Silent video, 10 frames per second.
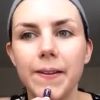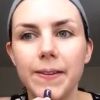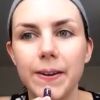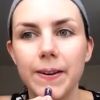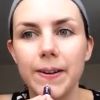
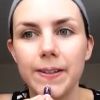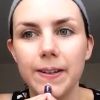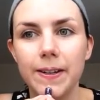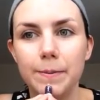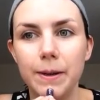
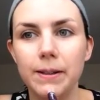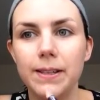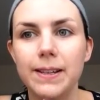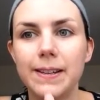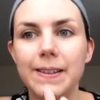totally
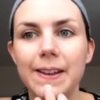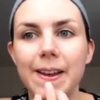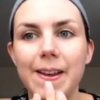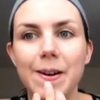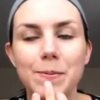melted in the
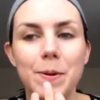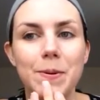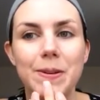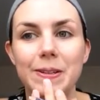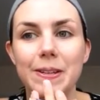heat on my
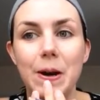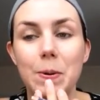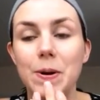windowsill,